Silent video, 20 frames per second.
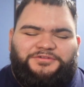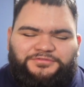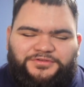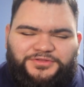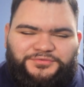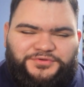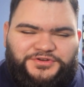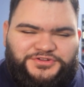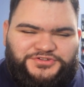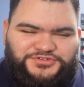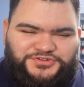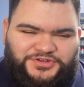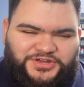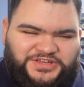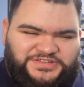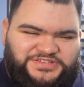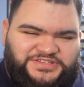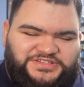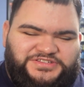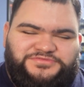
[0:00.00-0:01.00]
I really want to show you
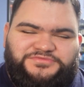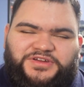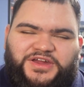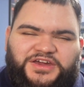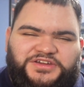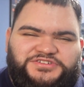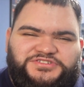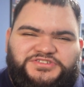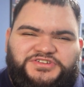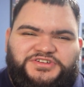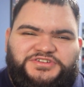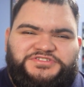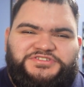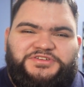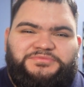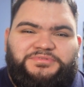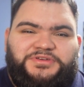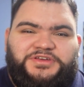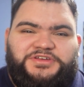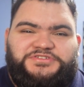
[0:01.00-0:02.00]
guys these reactions,
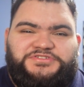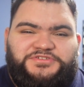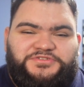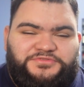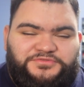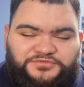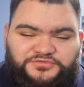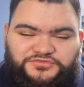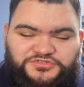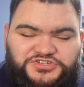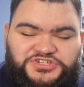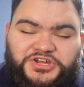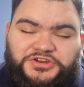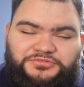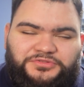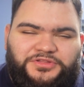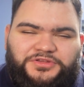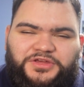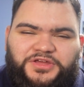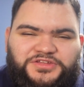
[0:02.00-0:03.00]
honestly, because they're
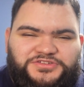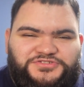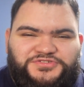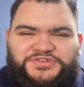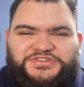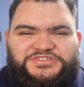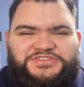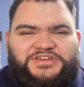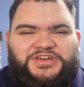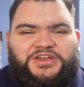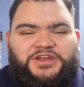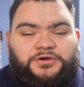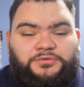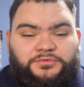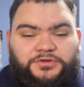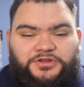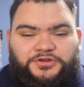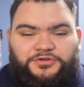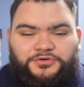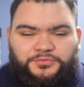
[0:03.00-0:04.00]
generally interesting and I
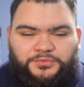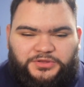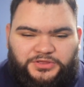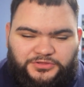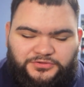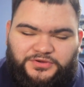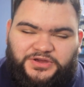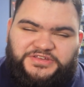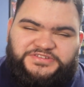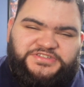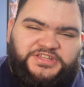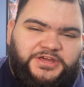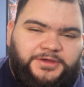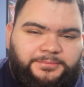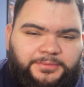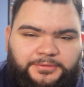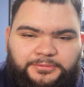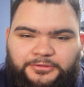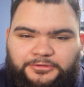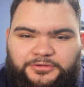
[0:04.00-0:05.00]
want to know what you guys think
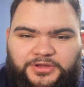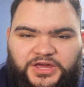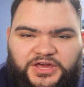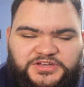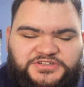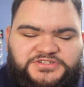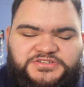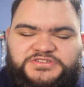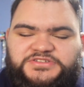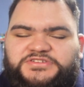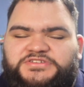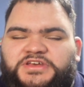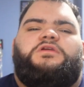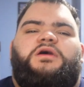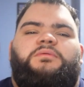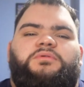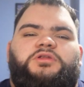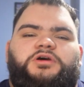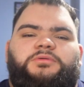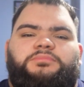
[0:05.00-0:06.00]
about my reactions.
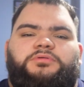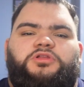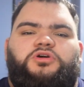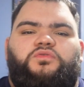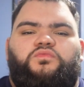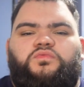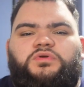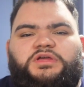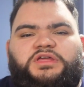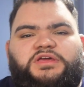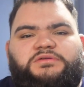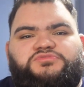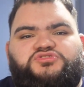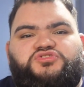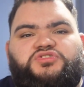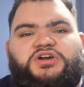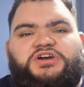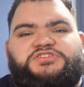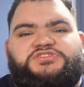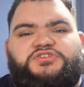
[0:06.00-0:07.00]
Comment down below what games
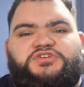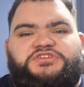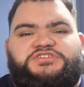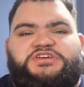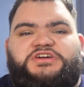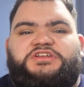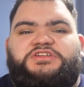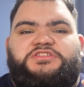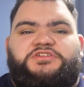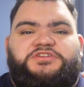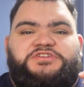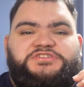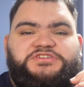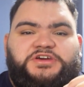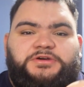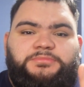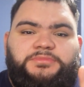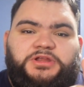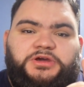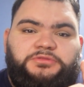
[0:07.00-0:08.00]
you guys are excited that is
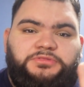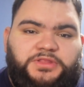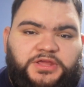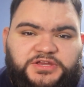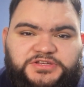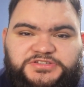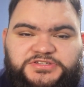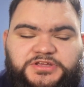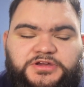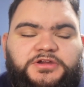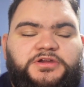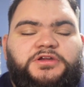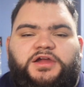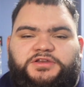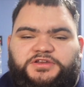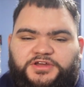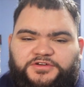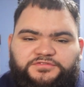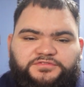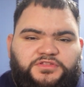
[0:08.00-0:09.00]
coming out next year. I
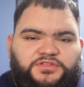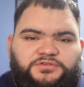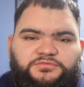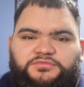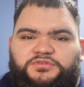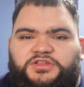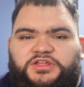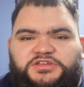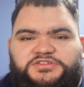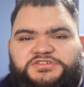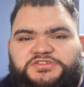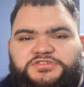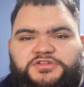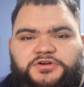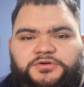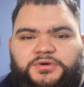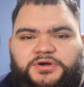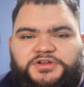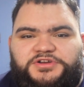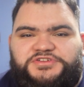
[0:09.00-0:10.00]
definitely would like to
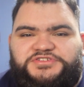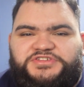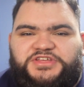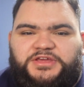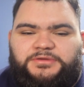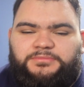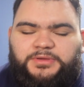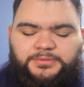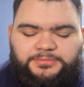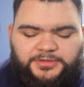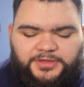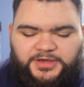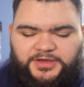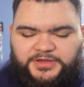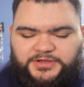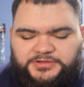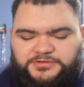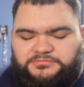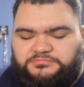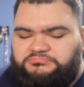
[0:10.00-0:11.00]
know, honestly, and maybe I
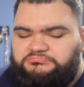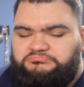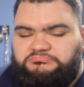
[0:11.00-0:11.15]
could